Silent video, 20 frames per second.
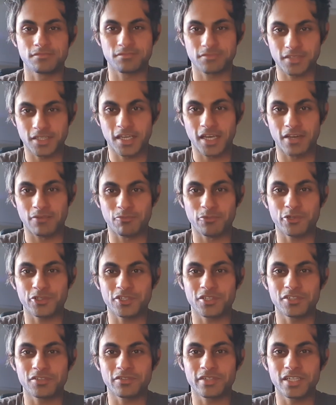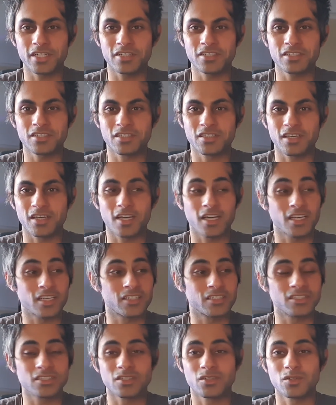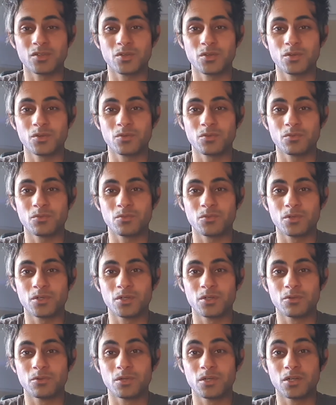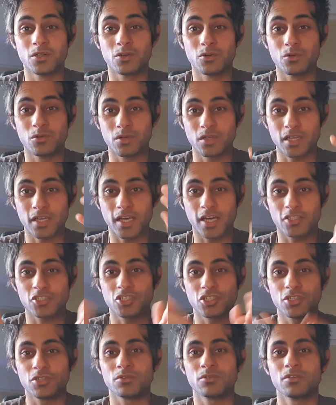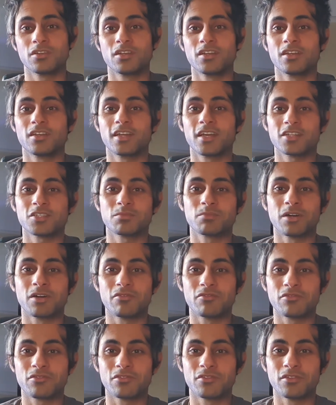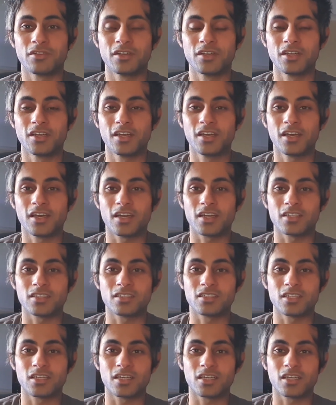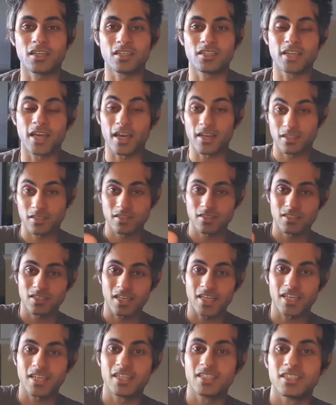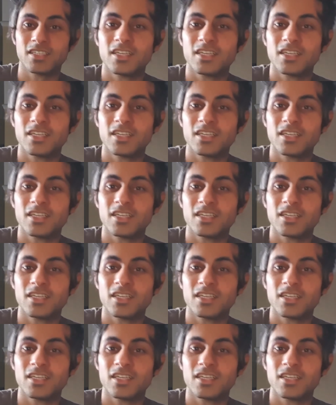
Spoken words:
again, watch those videos, and we will catch you next month. And yeah, take it easy.